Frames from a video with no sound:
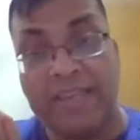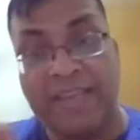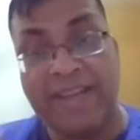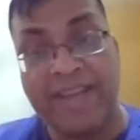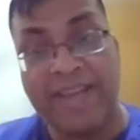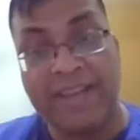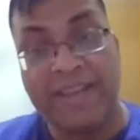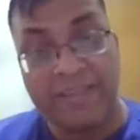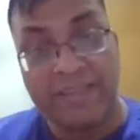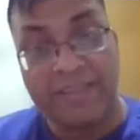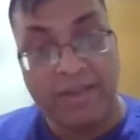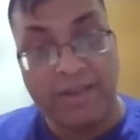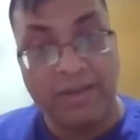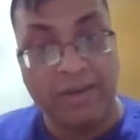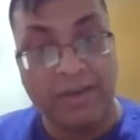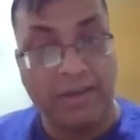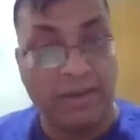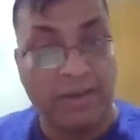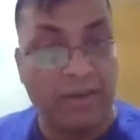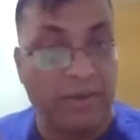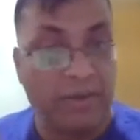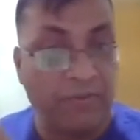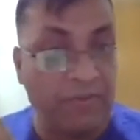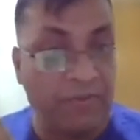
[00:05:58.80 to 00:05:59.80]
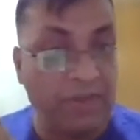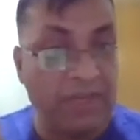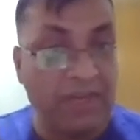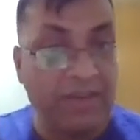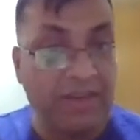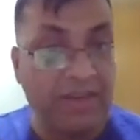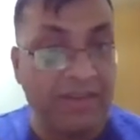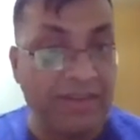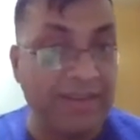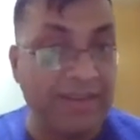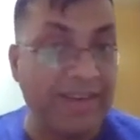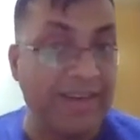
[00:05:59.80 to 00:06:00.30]
In Excel, we
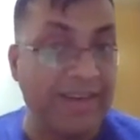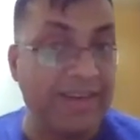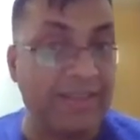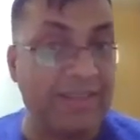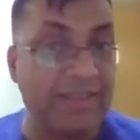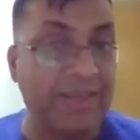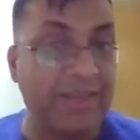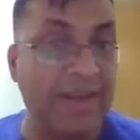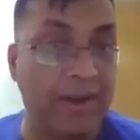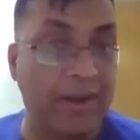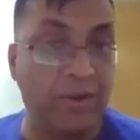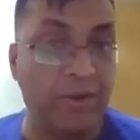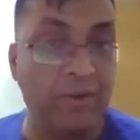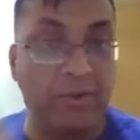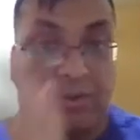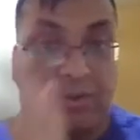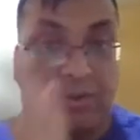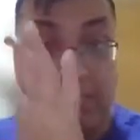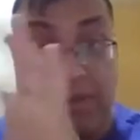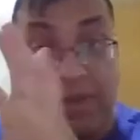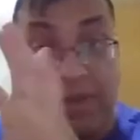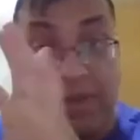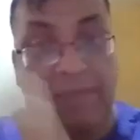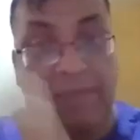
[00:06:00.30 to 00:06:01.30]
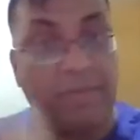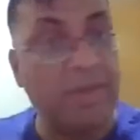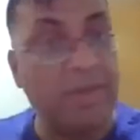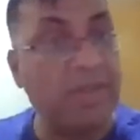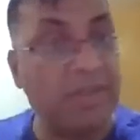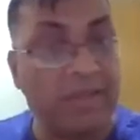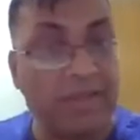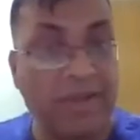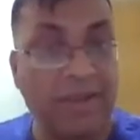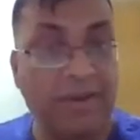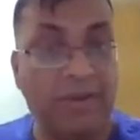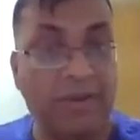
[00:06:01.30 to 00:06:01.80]
can create scenarios, multiple
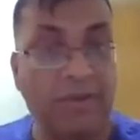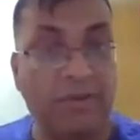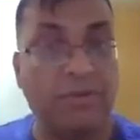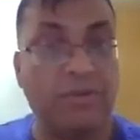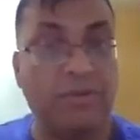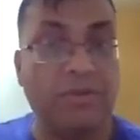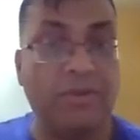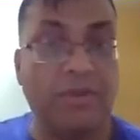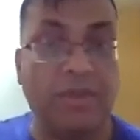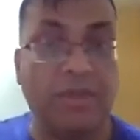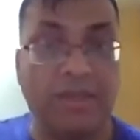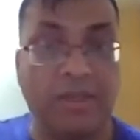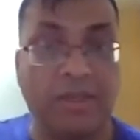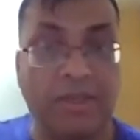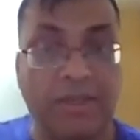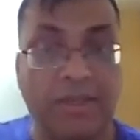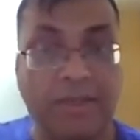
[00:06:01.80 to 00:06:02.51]
scenarios